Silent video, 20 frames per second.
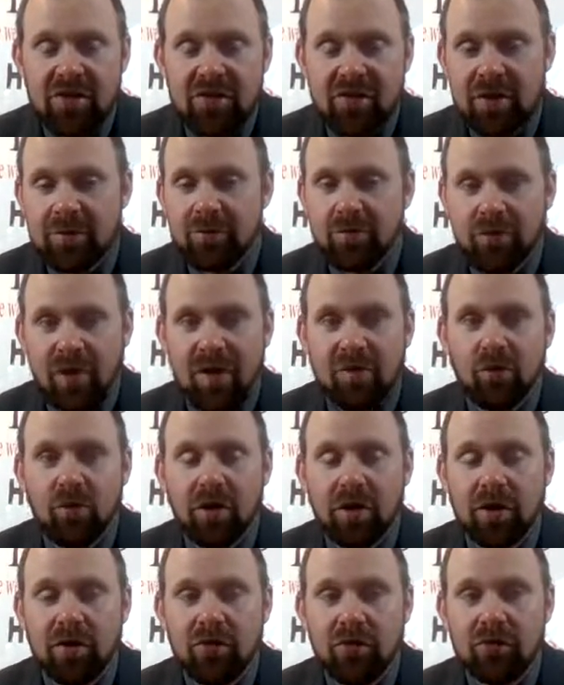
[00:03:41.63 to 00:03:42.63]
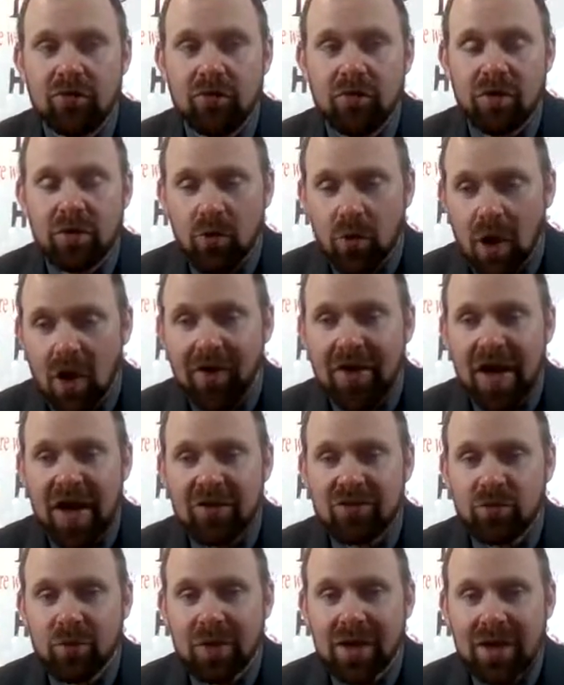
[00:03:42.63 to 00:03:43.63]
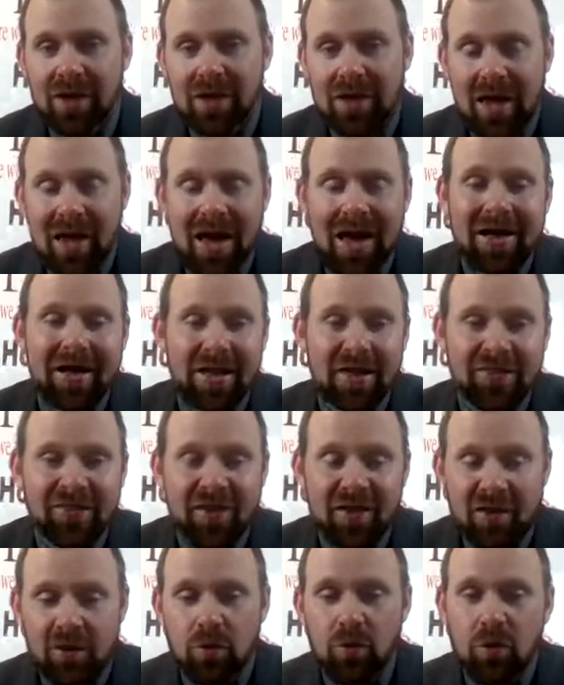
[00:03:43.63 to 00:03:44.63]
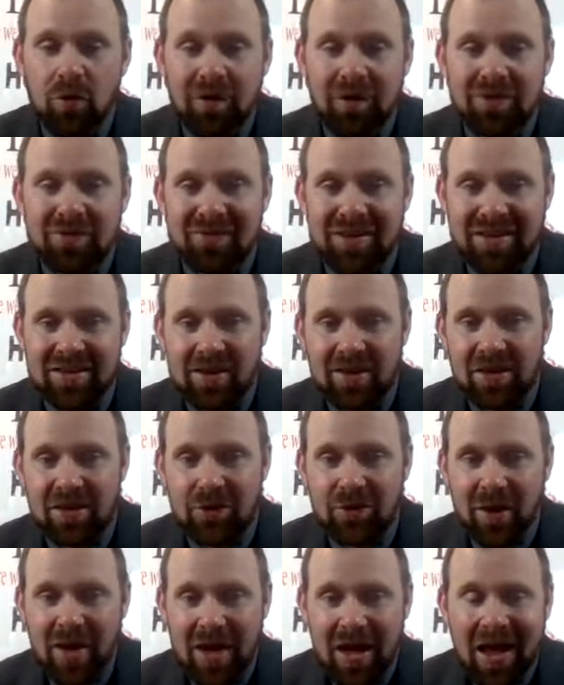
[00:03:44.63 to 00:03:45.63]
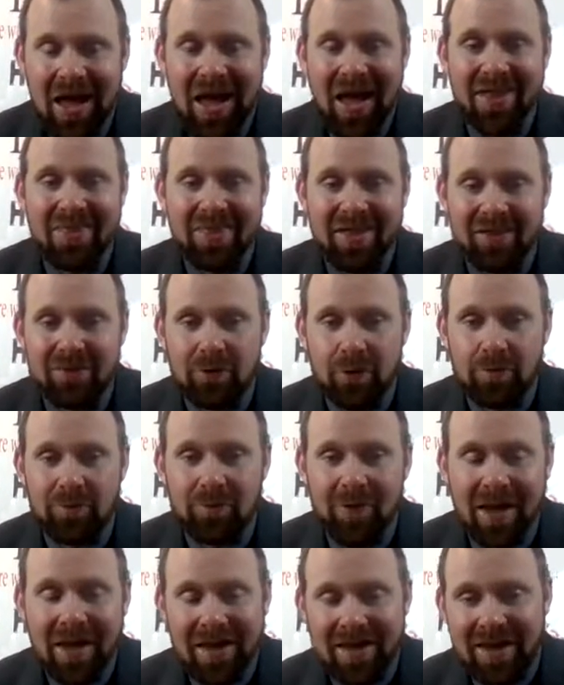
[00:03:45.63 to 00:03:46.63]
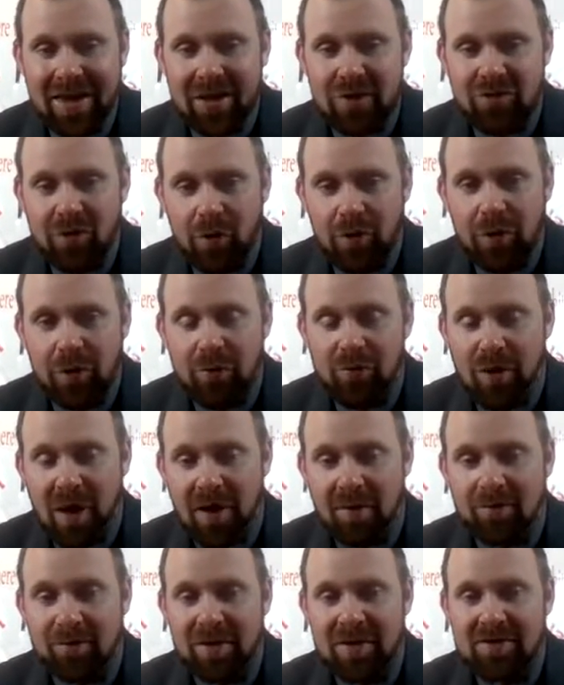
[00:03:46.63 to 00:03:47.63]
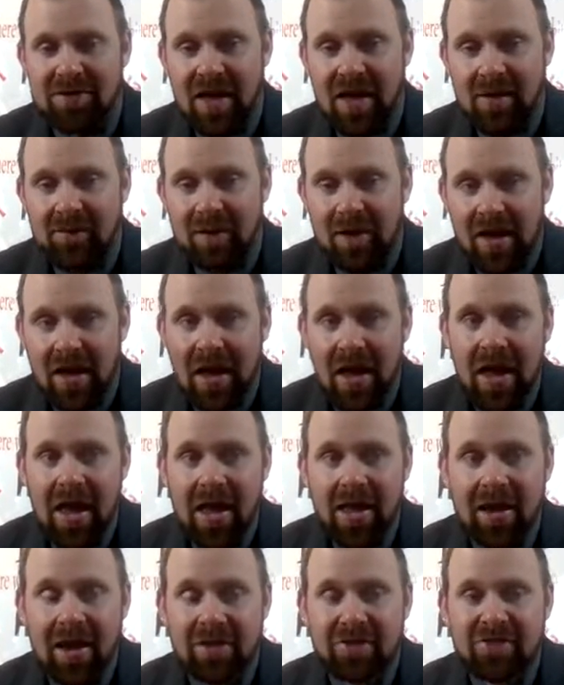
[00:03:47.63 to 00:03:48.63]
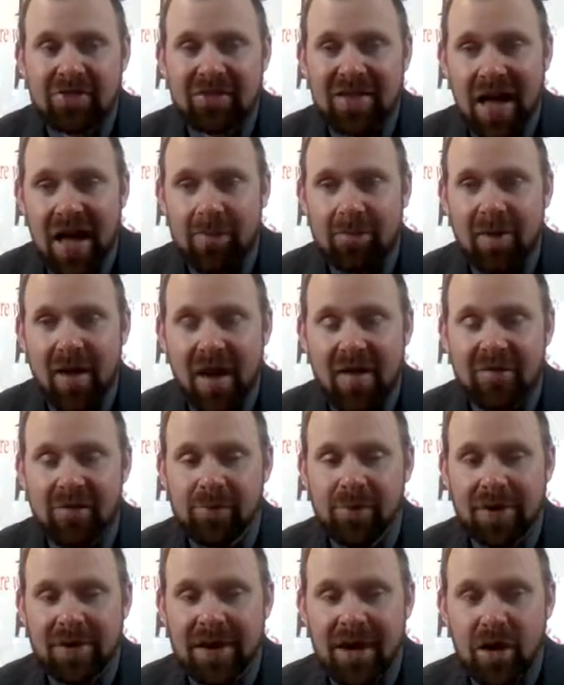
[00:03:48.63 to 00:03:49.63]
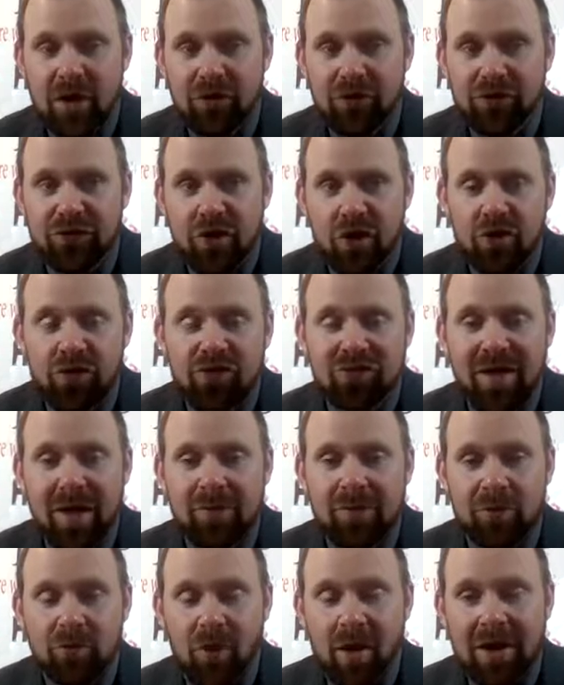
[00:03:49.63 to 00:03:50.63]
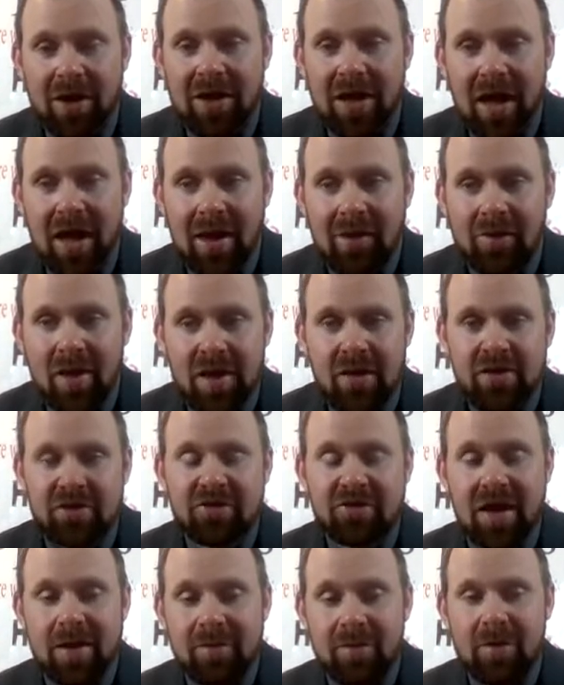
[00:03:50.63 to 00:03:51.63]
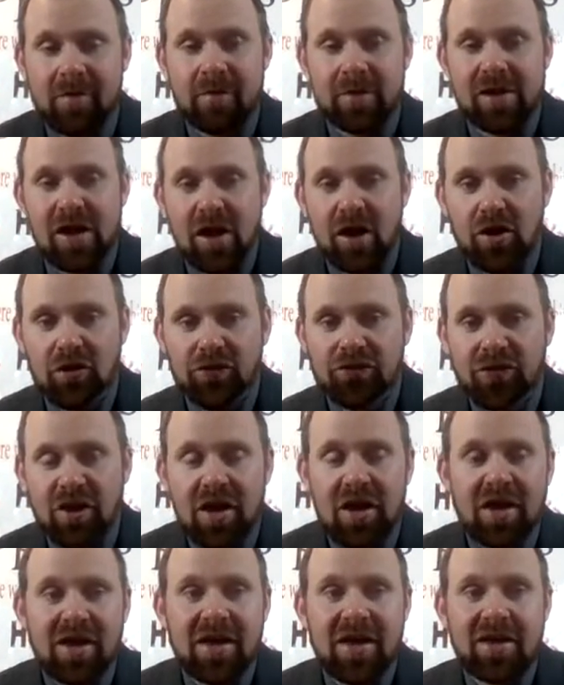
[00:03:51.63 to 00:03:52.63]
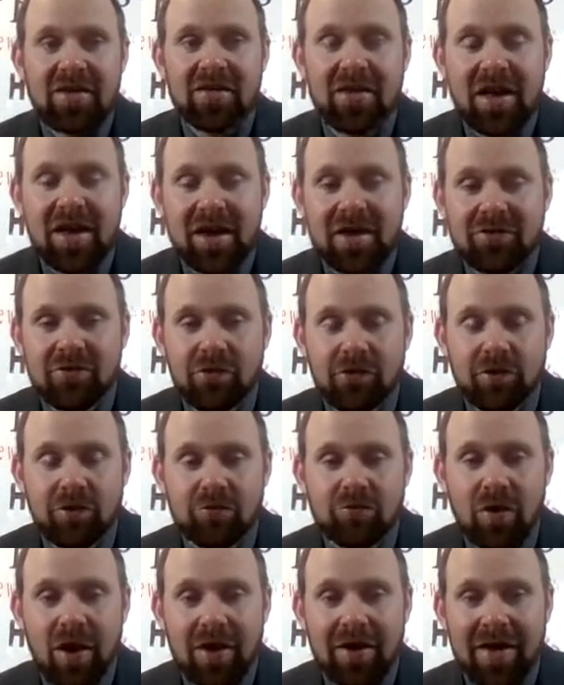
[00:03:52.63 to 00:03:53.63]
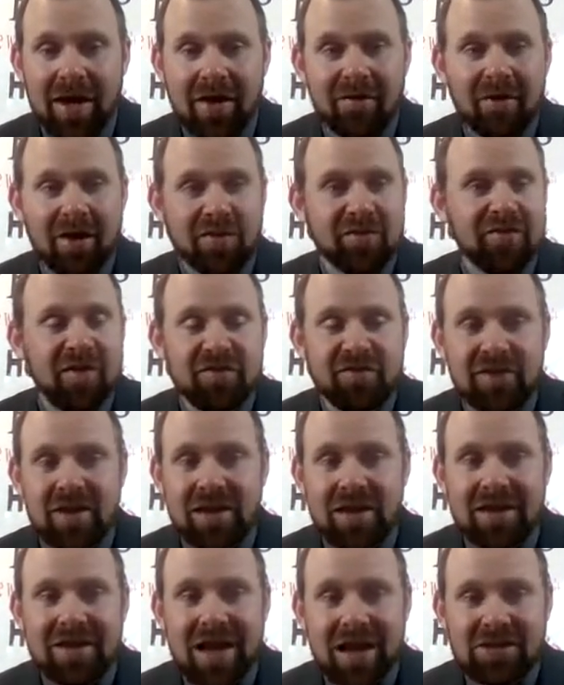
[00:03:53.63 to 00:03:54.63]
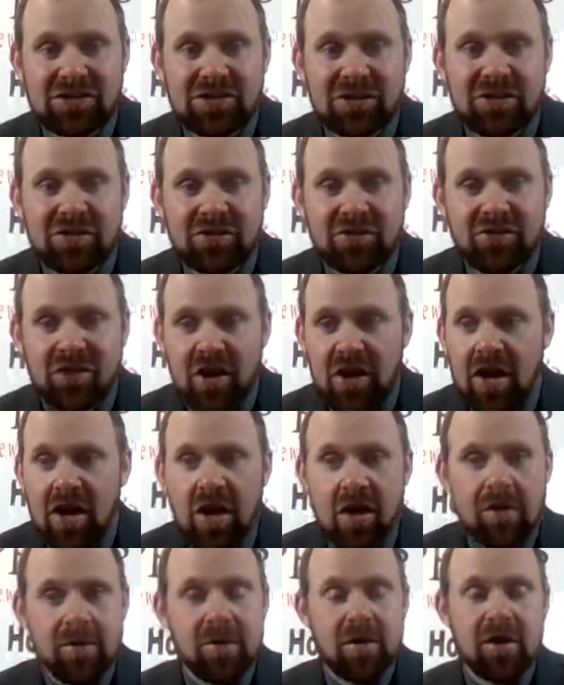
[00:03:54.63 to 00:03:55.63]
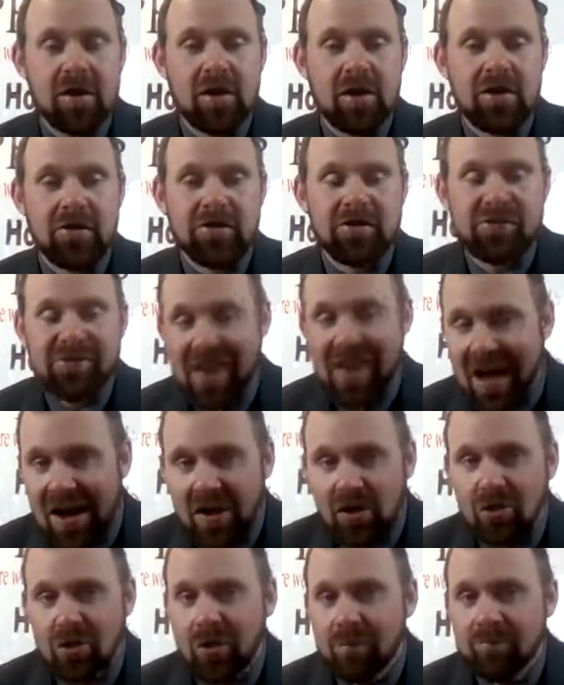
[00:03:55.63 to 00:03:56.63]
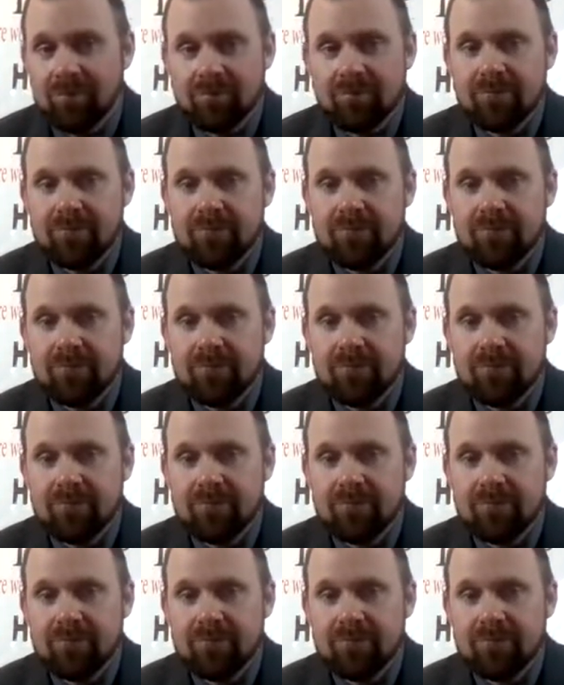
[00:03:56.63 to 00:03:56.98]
didn't play really well last week, and I think it will continue. I think they'll make Antonio Brown beat them and then stop everybody else, stop the running game, stop everybody else. Let Antonio Brown have like 15 catches, tackle him.